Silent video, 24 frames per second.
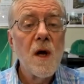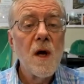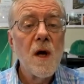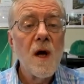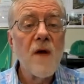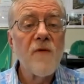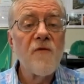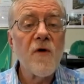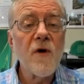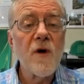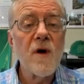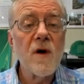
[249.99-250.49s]

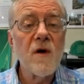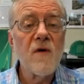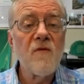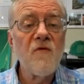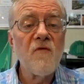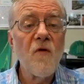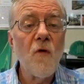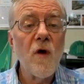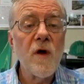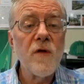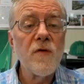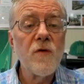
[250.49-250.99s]
if we're going to
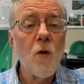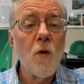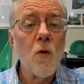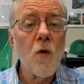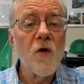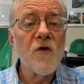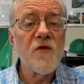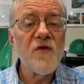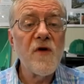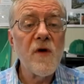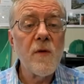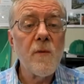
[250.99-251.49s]
avoid the
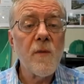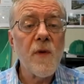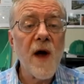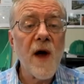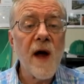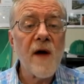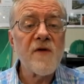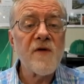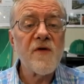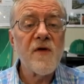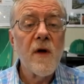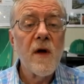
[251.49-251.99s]
worst
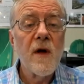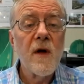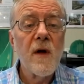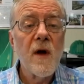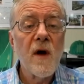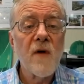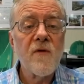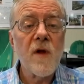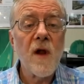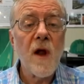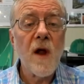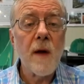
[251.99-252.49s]
impacts
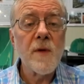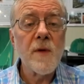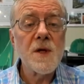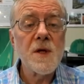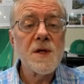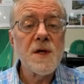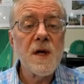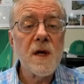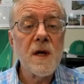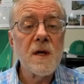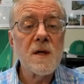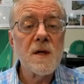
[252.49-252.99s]
of climate
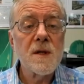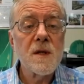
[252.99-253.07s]
change.